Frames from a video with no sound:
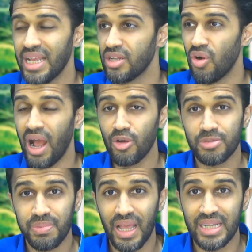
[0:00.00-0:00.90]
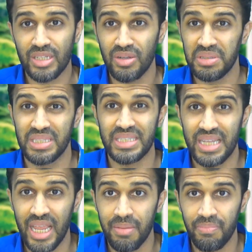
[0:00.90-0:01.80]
Your house plans look the same.